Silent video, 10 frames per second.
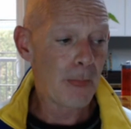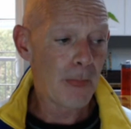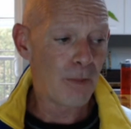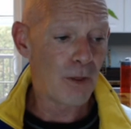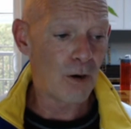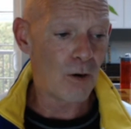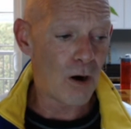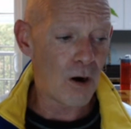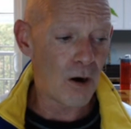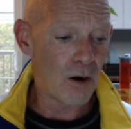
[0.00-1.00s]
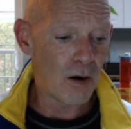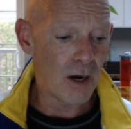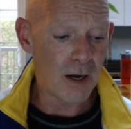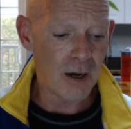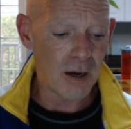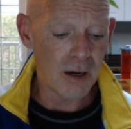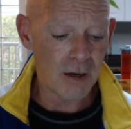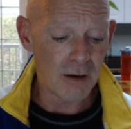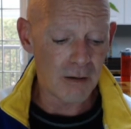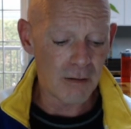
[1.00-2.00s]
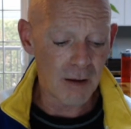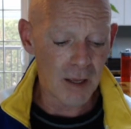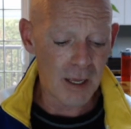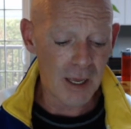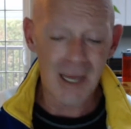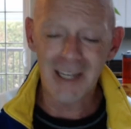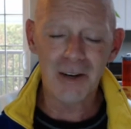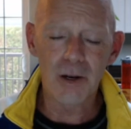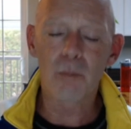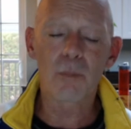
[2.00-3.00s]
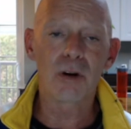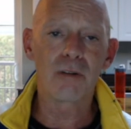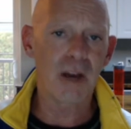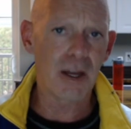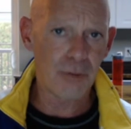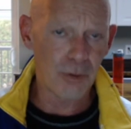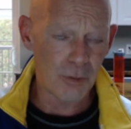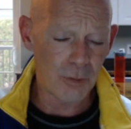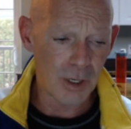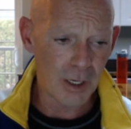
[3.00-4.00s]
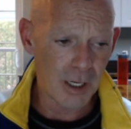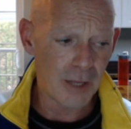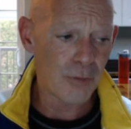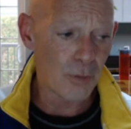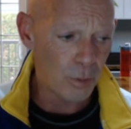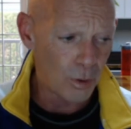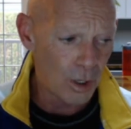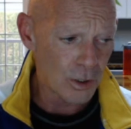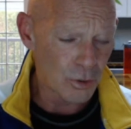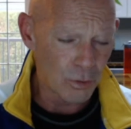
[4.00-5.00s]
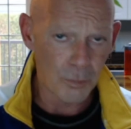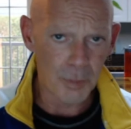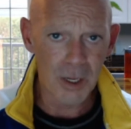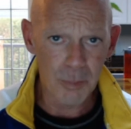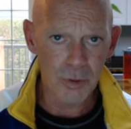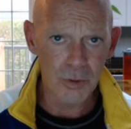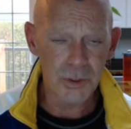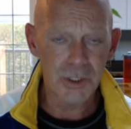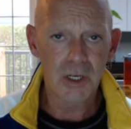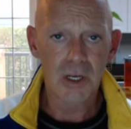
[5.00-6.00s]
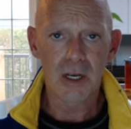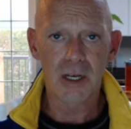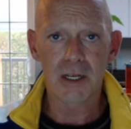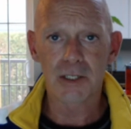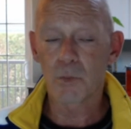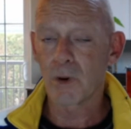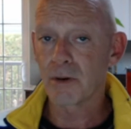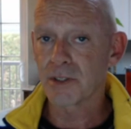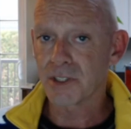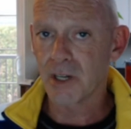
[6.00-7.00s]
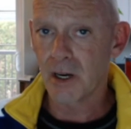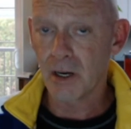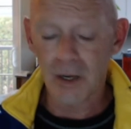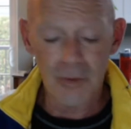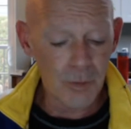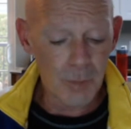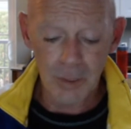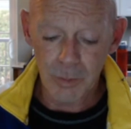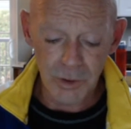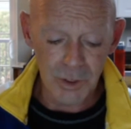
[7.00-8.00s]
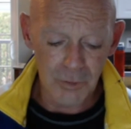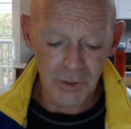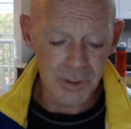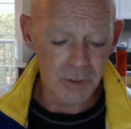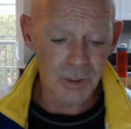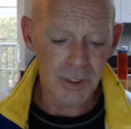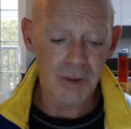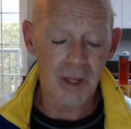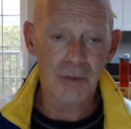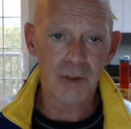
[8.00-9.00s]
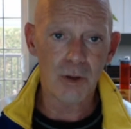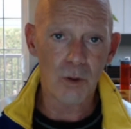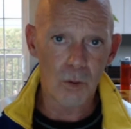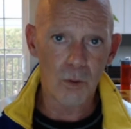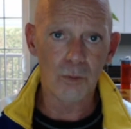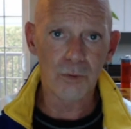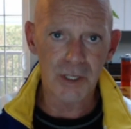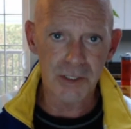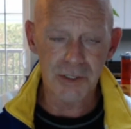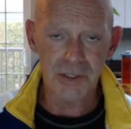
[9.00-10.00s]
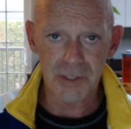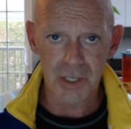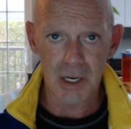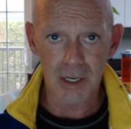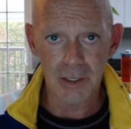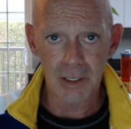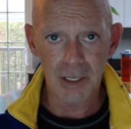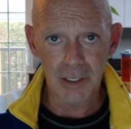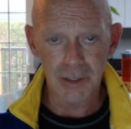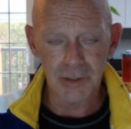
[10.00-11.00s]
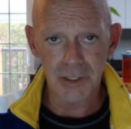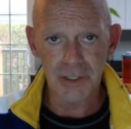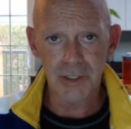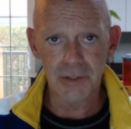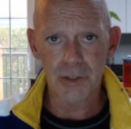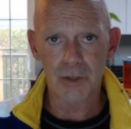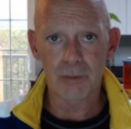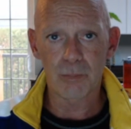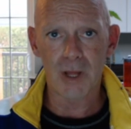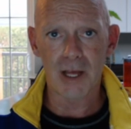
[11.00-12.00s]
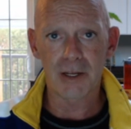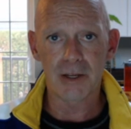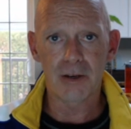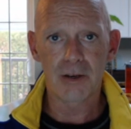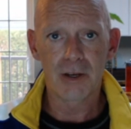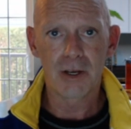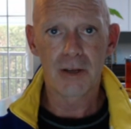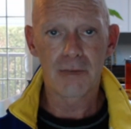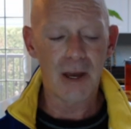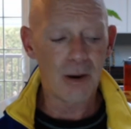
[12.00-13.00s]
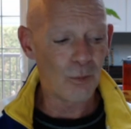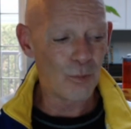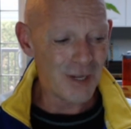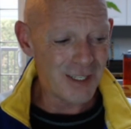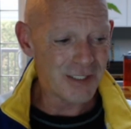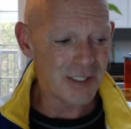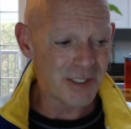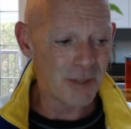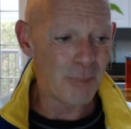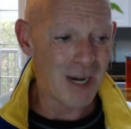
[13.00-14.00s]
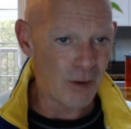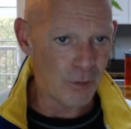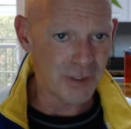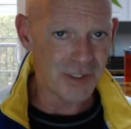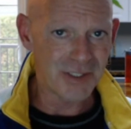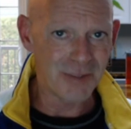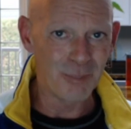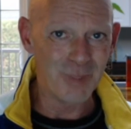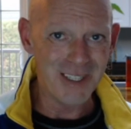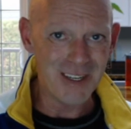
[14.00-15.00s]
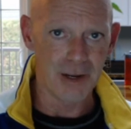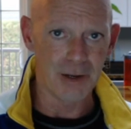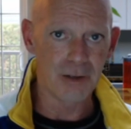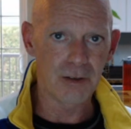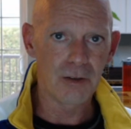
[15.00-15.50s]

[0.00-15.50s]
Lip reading: There are any number of anthropological papers, as well as other papers on the subject, that the only society in existence on the planet that raises a balanced being